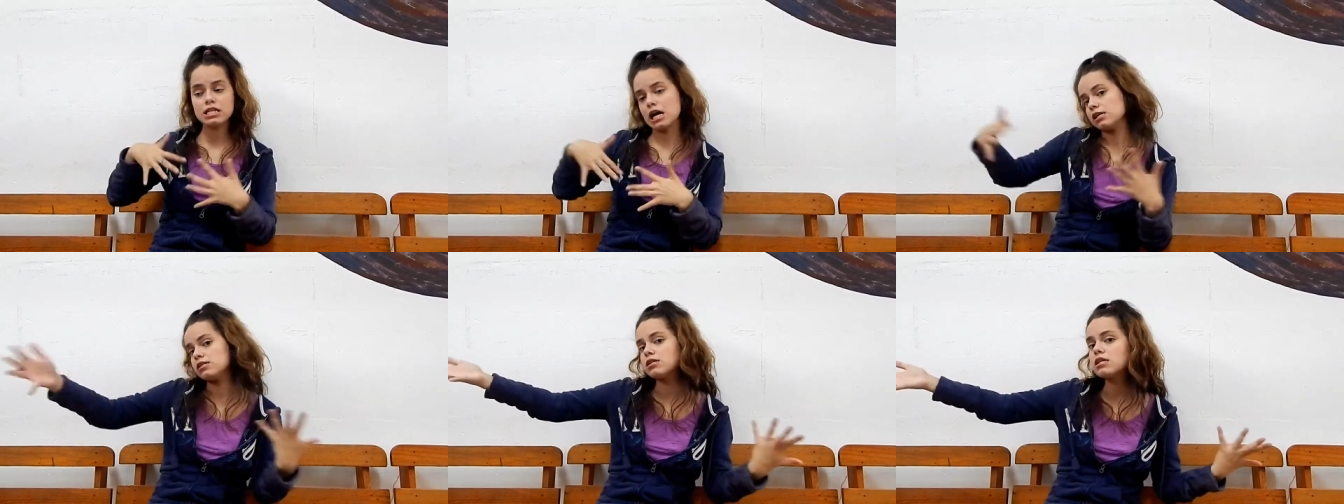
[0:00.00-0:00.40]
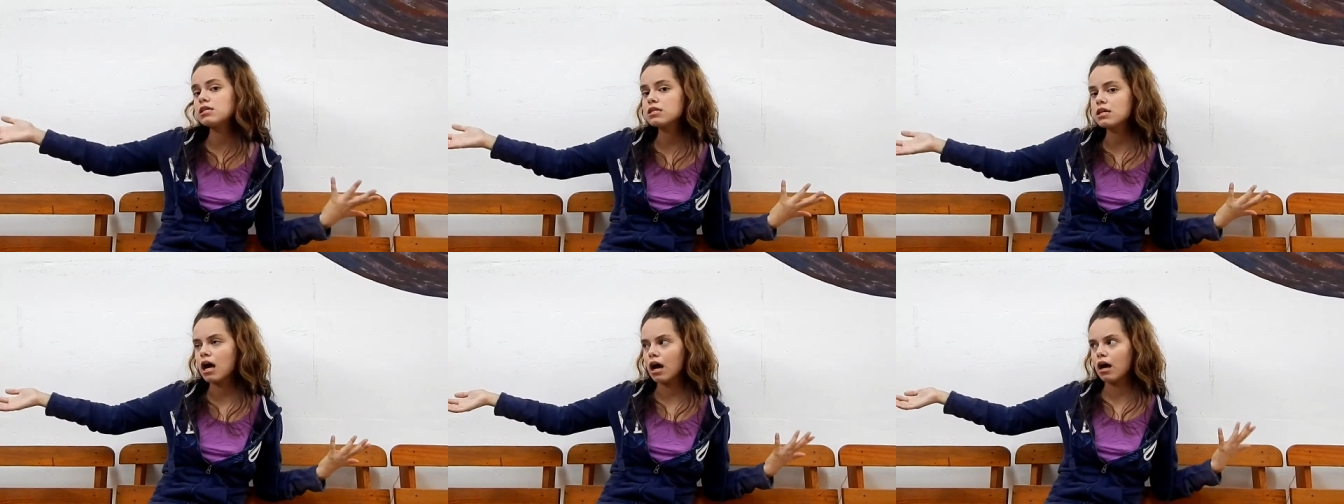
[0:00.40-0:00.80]
does
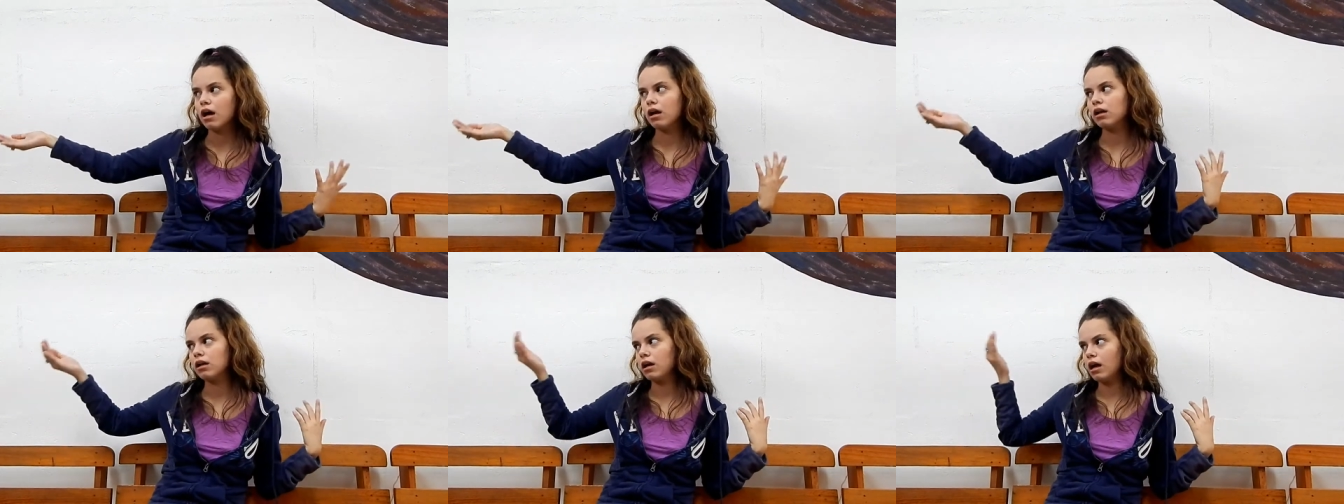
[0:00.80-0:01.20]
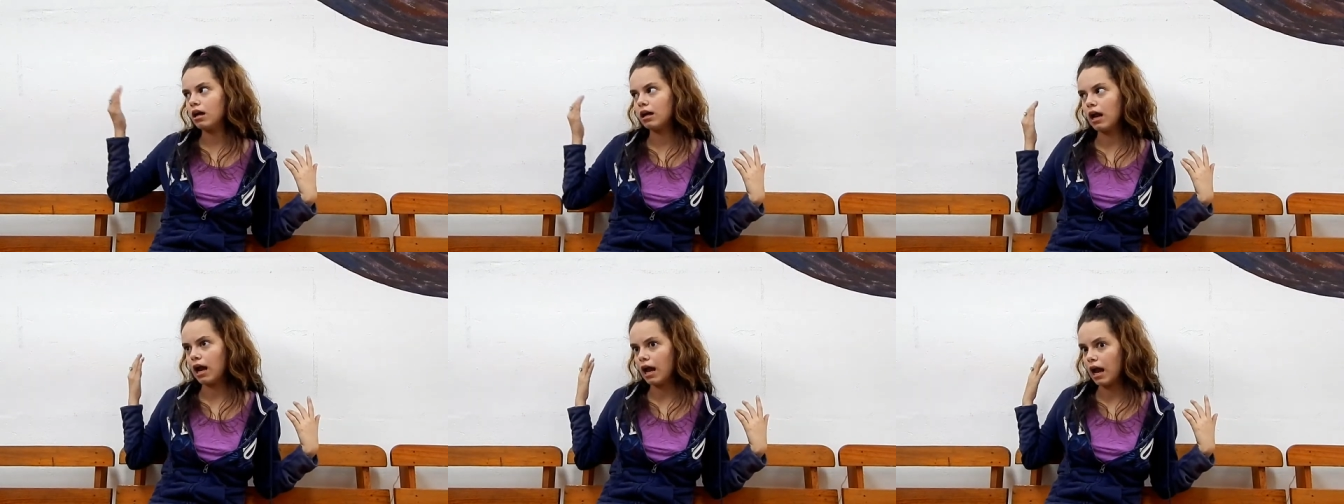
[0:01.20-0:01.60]
it and
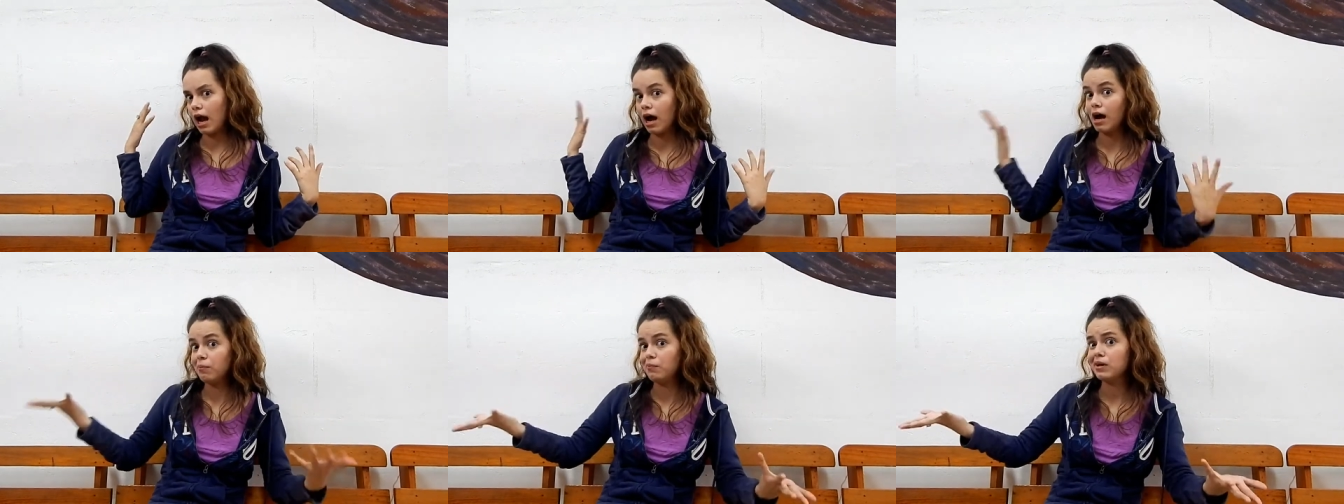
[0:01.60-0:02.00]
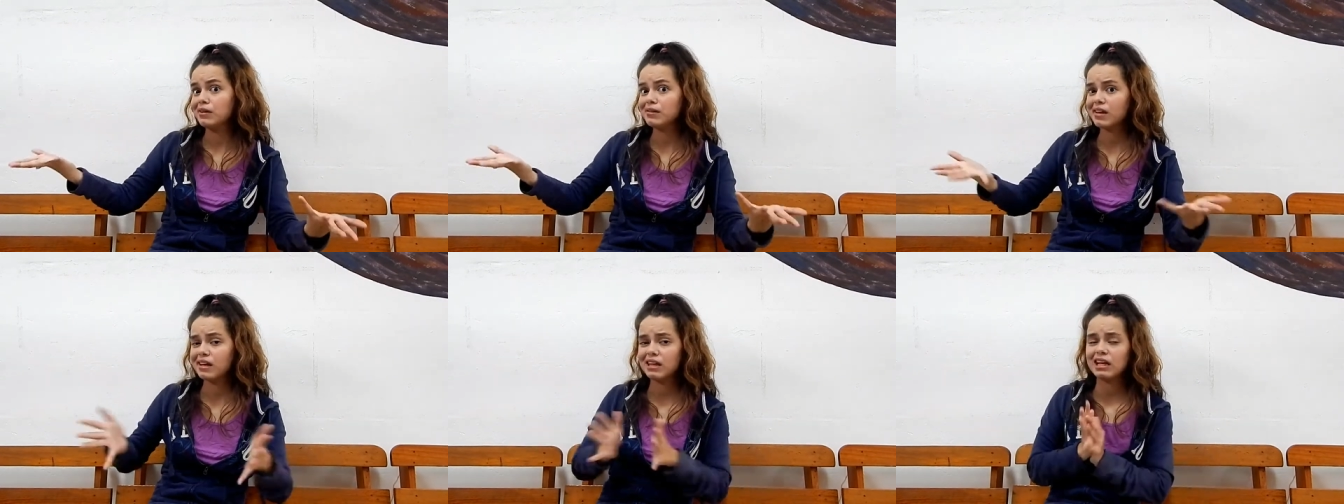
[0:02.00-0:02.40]
they happen
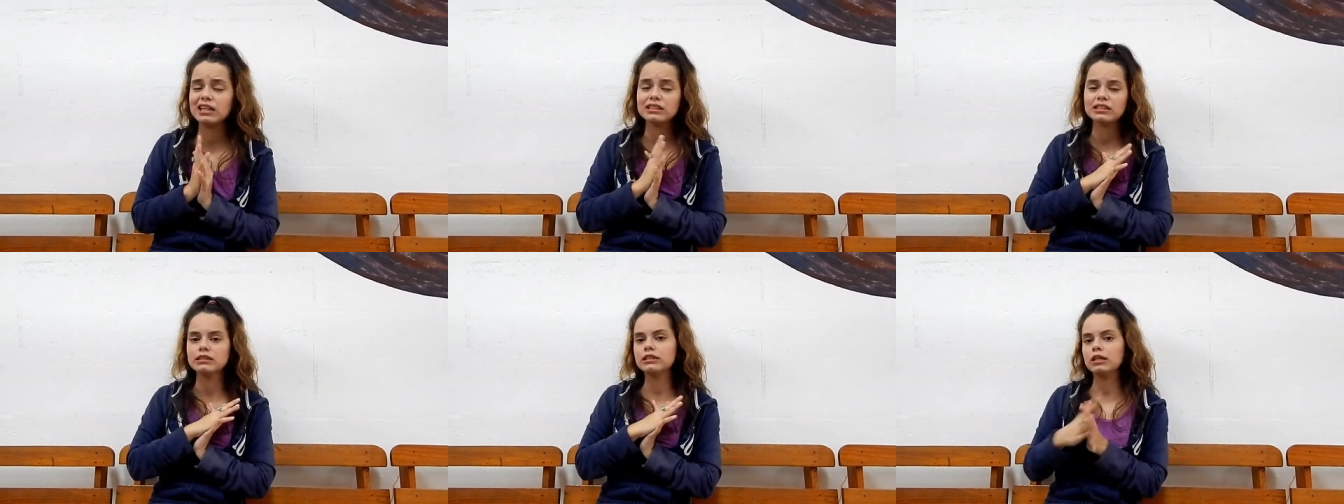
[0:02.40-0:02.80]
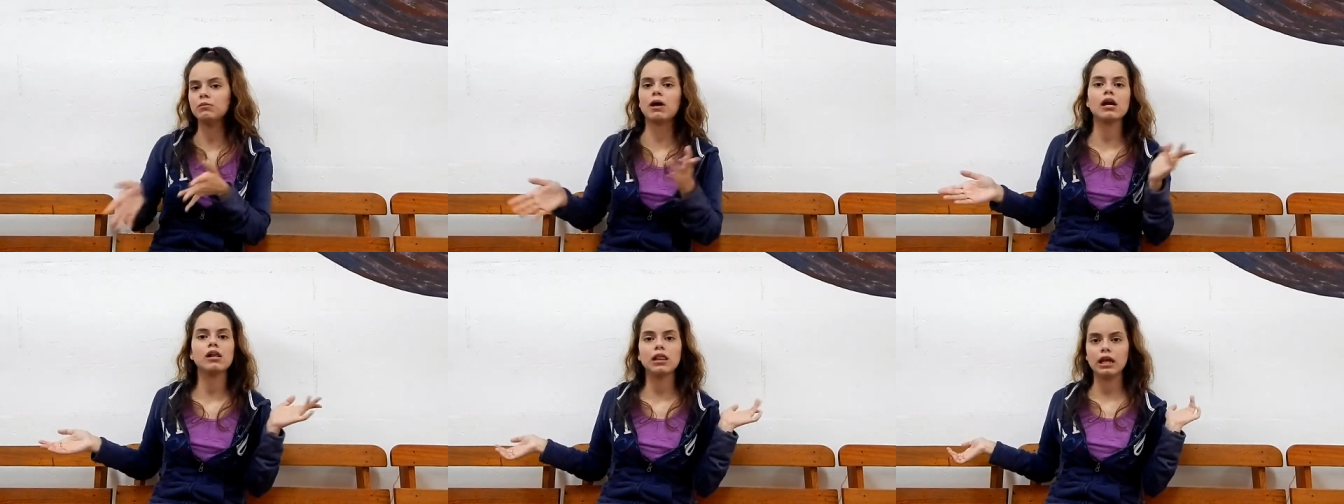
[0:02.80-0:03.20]
and he still
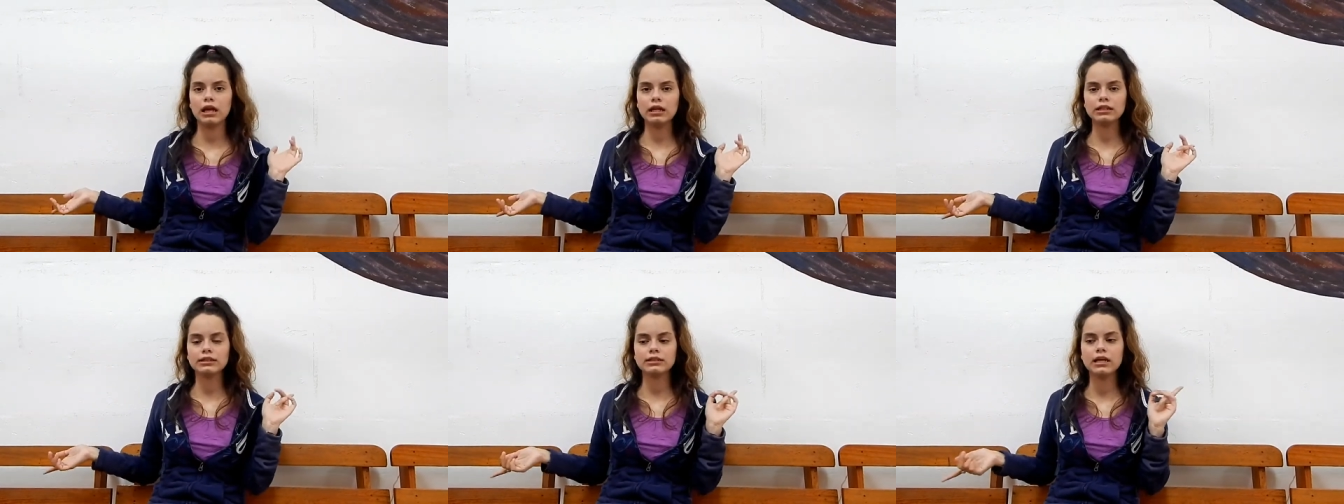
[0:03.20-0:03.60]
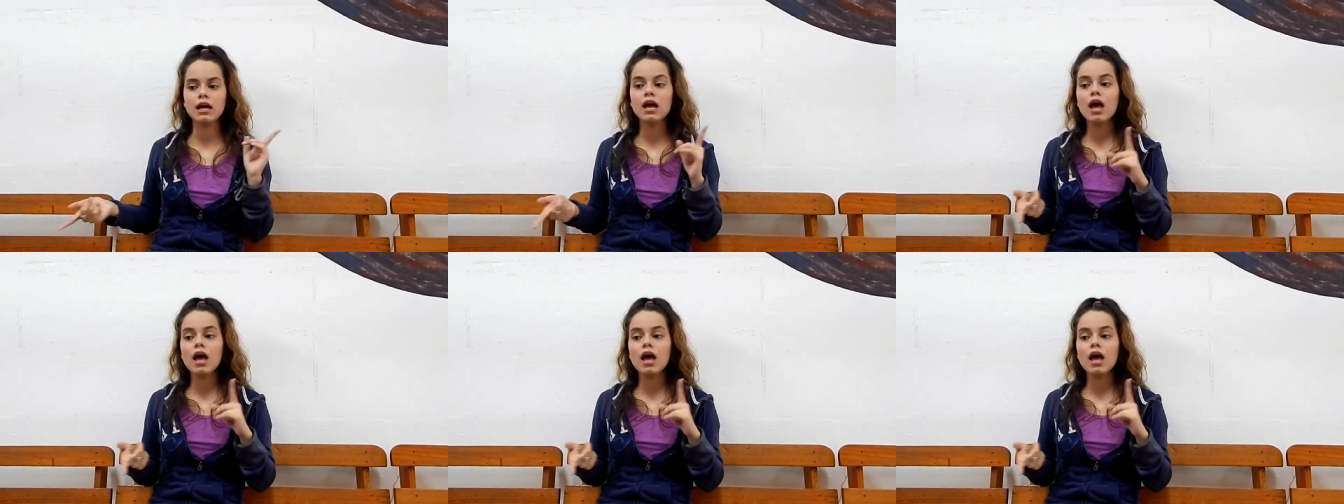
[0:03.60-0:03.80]
violates